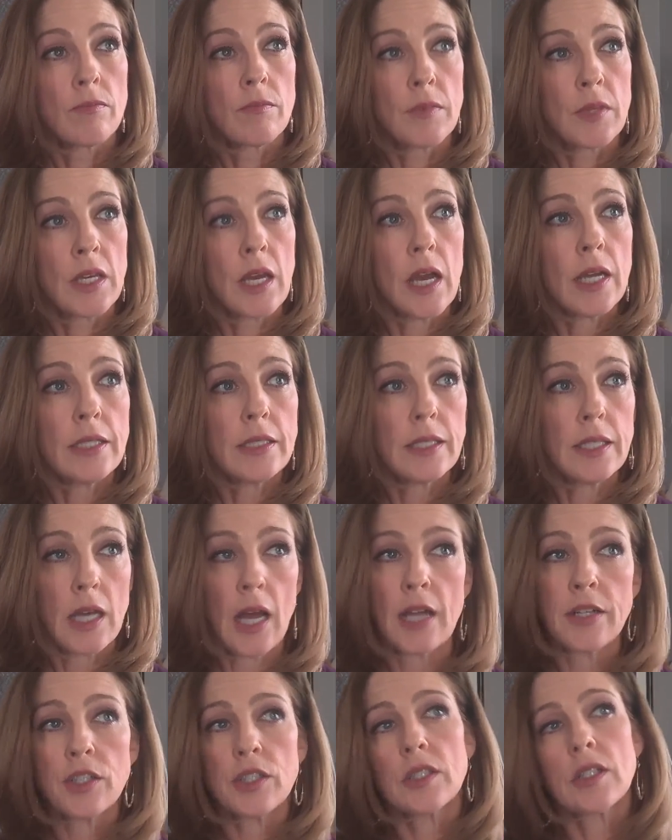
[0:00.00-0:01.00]
the idea,
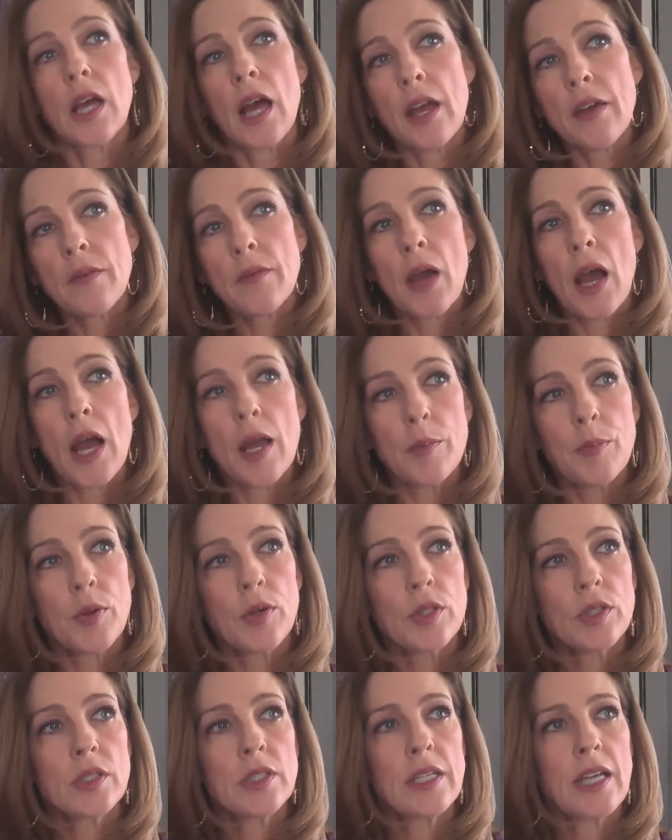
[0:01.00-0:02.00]
I
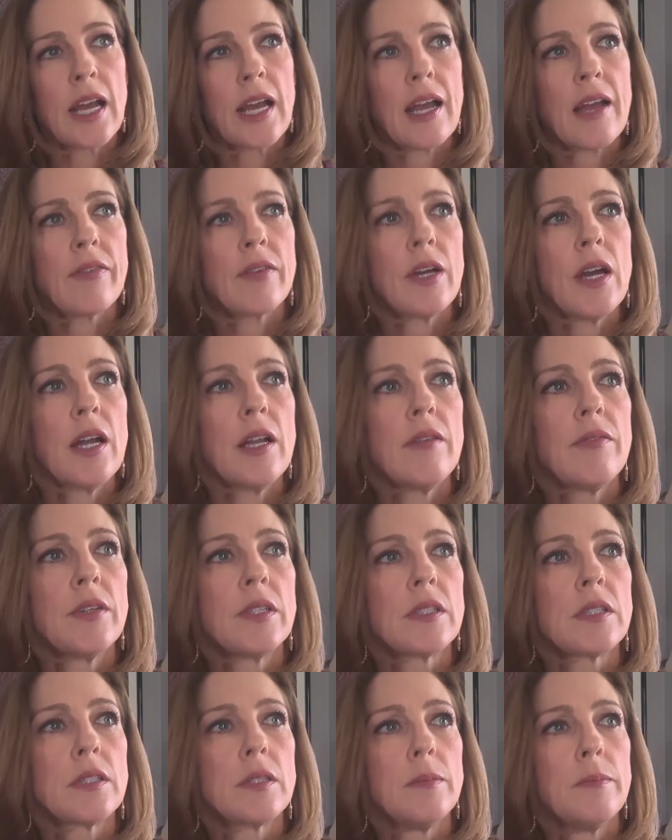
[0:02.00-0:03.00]
personally, I have kind of
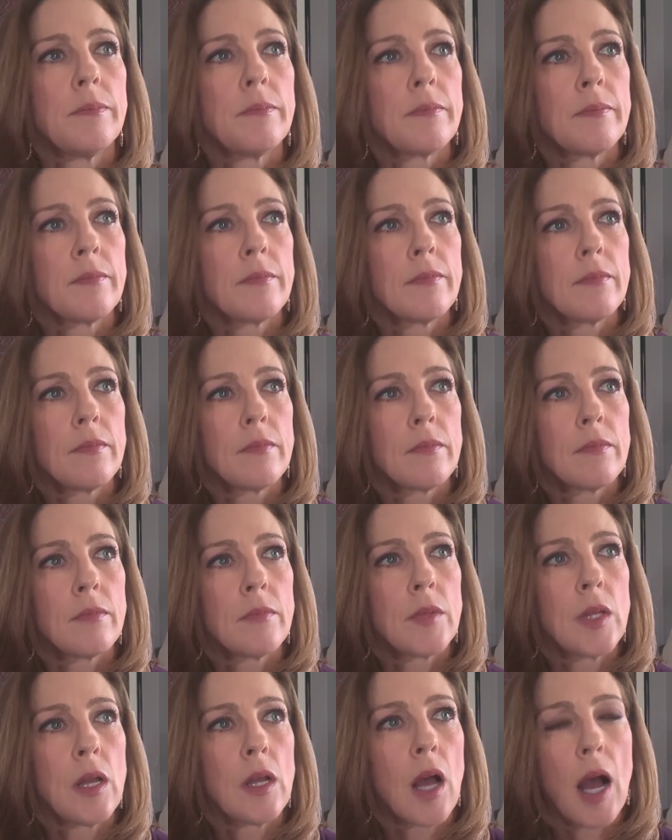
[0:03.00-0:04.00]
this,
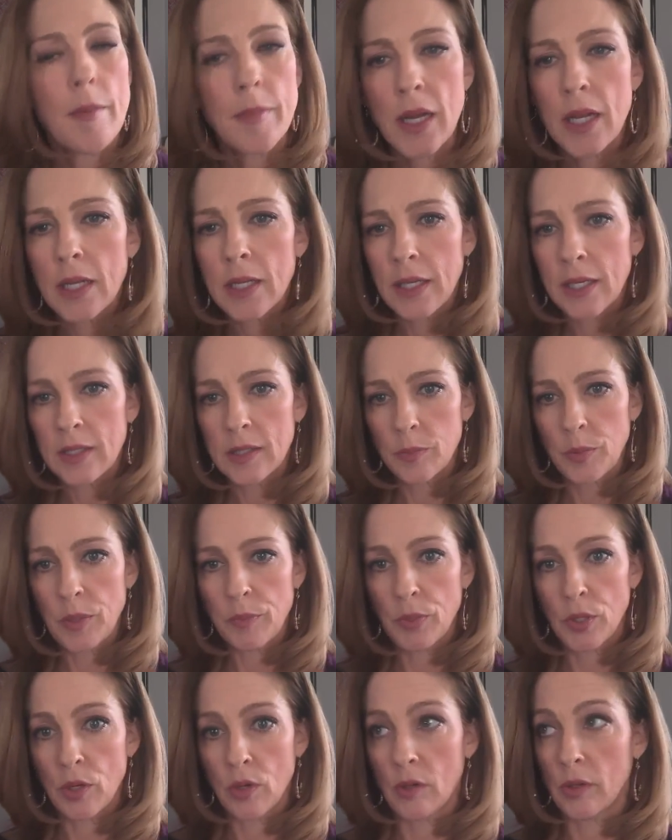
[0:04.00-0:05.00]
I'm not against
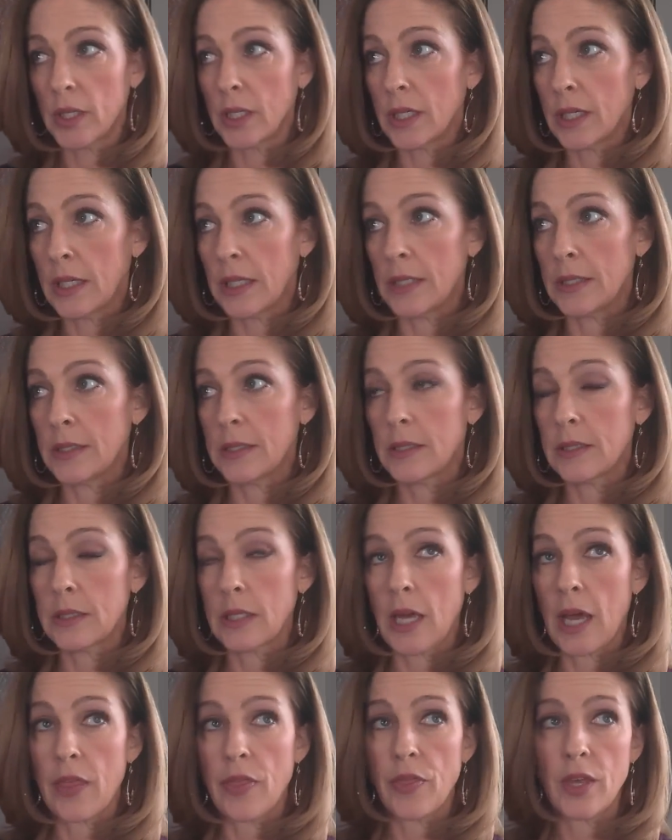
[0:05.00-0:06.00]
people owning guns.
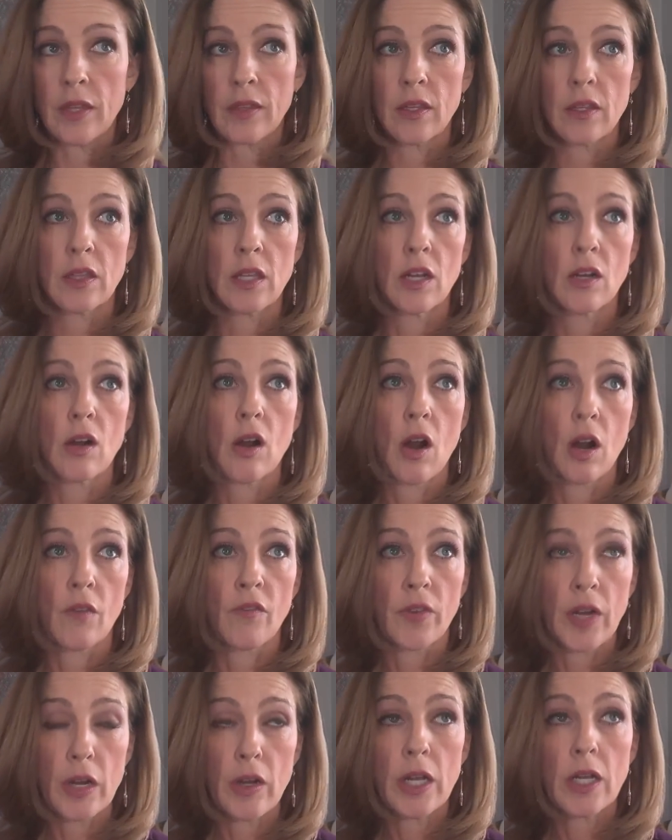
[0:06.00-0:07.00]
I think that there are
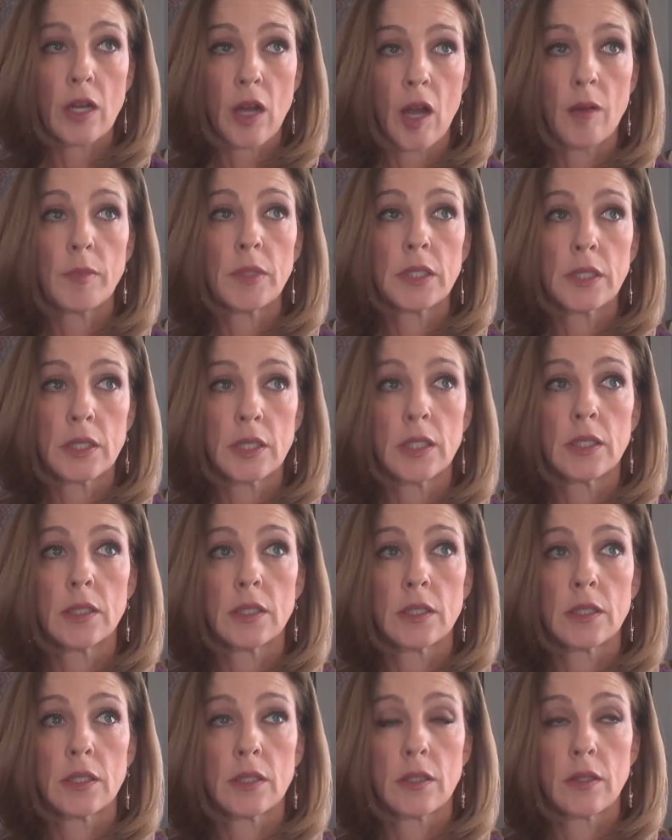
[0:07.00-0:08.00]
very common
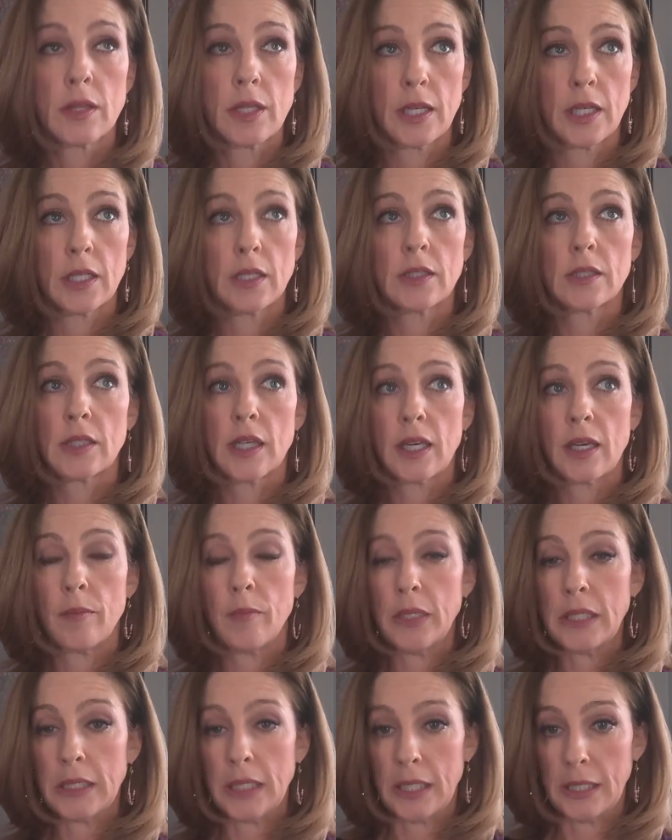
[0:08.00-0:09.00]
sense things that can
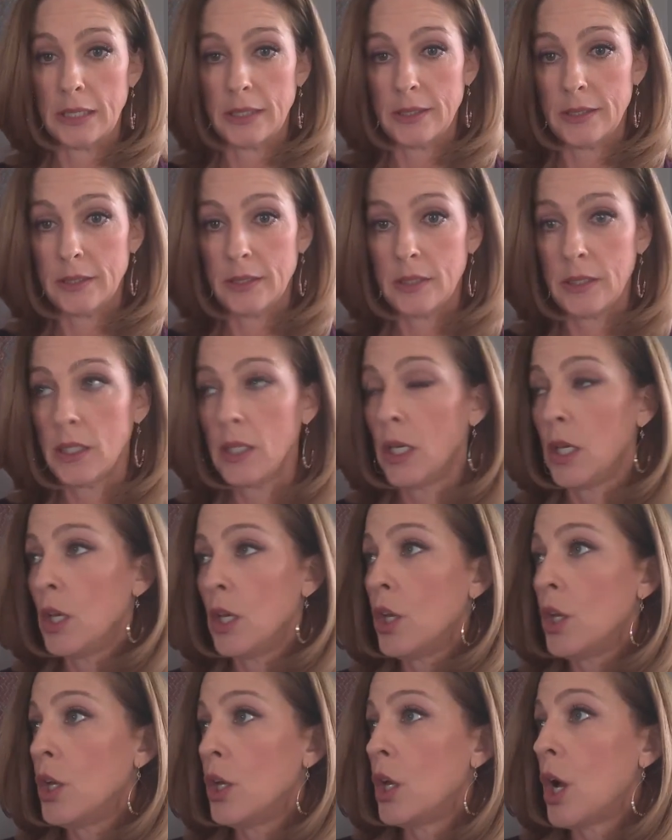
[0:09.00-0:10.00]
be done
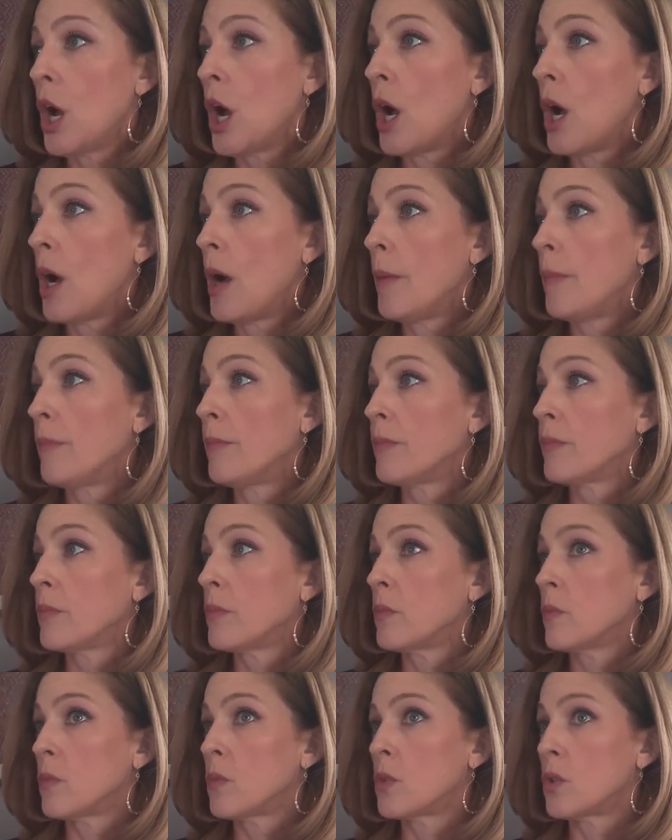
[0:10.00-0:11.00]

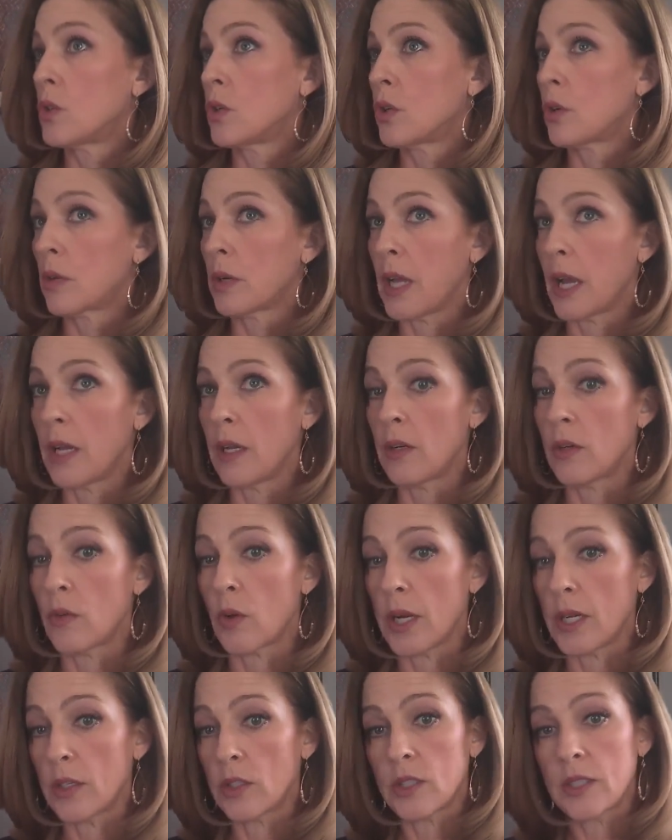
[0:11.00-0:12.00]
to create
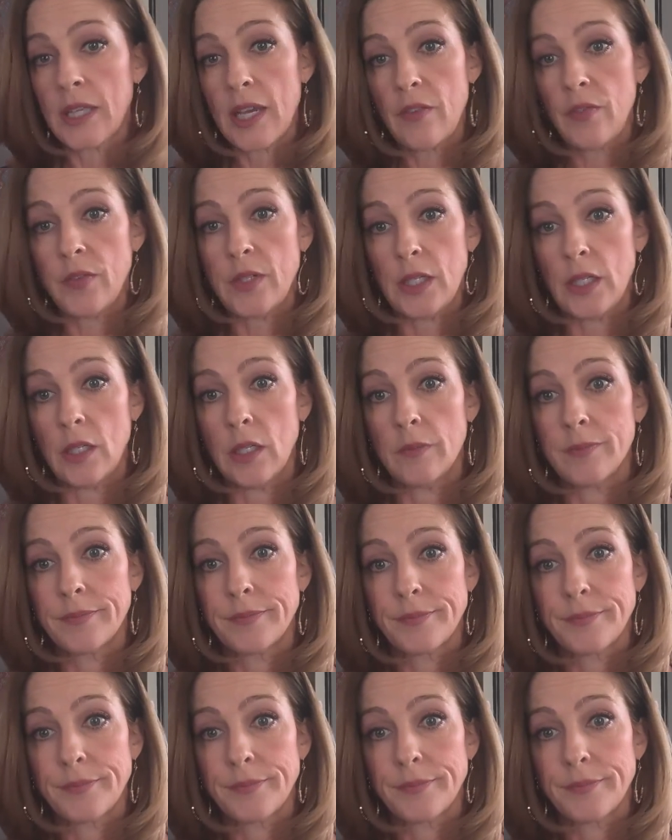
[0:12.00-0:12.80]
greater safety.